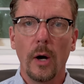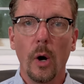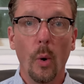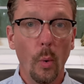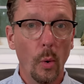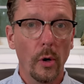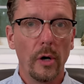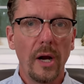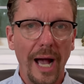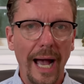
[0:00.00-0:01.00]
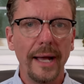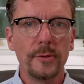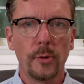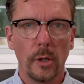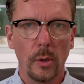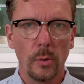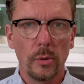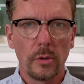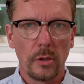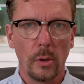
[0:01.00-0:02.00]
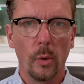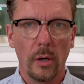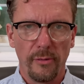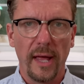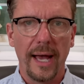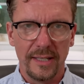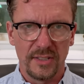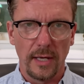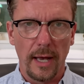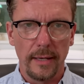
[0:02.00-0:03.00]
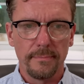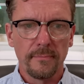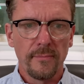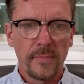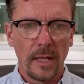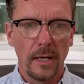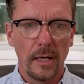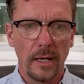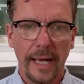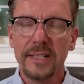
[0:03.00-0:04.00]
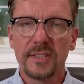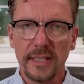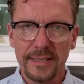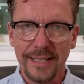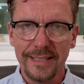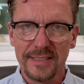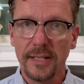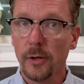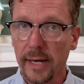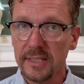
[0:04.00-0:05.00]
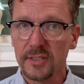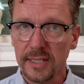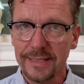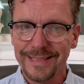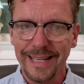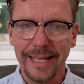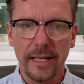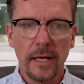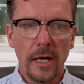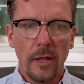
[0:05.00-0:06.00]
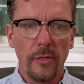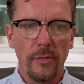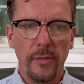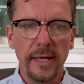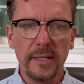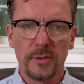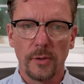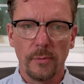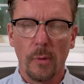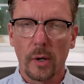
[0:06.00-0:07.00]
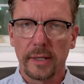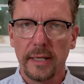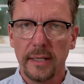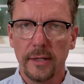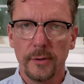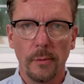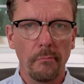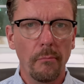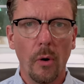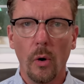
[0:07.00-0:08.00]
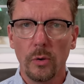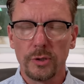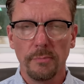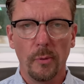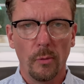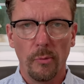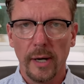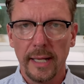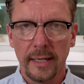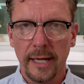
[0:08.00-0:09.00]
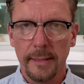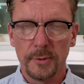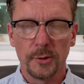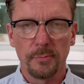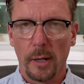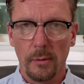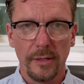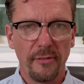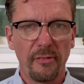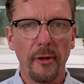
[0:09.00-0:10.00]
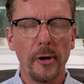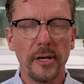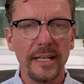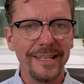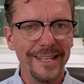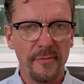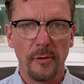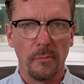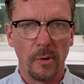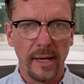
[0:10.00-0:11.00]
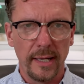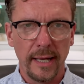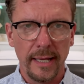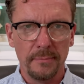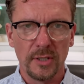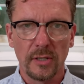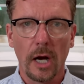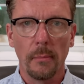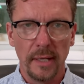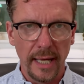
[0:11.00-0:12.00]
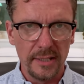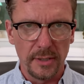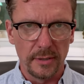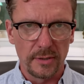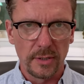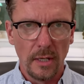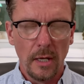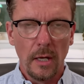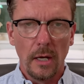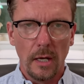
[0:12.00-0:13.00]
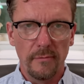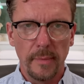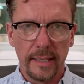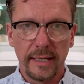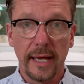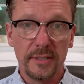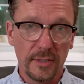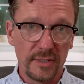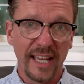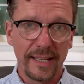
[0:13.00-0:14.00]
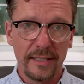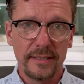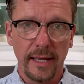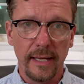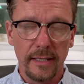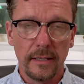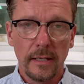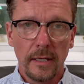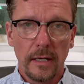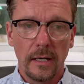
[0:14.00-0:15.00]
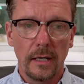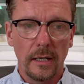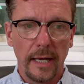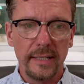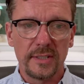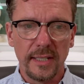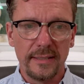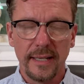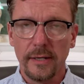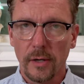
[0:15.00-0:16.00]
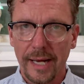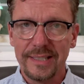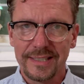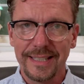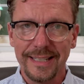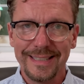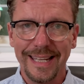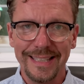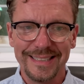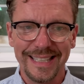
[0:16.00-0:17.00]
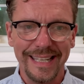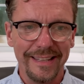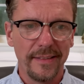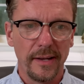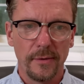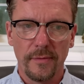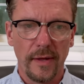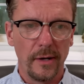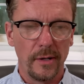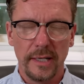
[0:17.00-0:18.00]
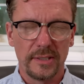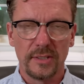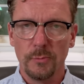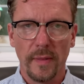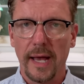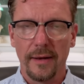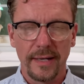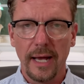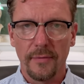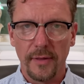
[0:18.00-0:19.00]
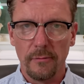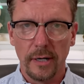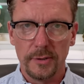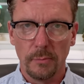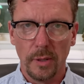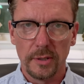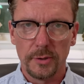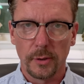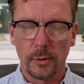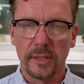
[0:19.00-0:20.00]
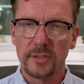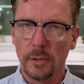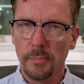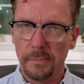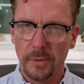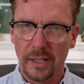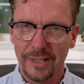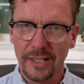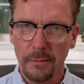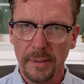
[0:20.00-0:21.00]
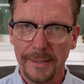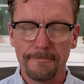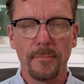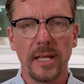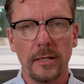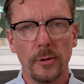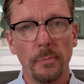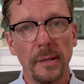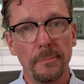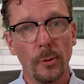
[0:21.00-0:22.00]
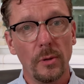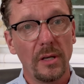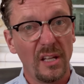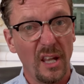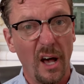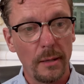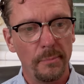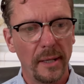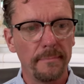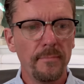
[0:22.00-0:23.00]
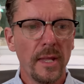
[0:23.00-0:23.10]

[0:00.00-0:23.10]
or hydrochlorothiazide, uh, H C T Z or H C T. These are marketed under multiple brand names. There's probably thirty different brand names and combinations of medications that contain uh, H C T or H C T Z. They are, they are, it's without doubt, they raise your blood sugar in some people a little bit, in other people a lot of bit.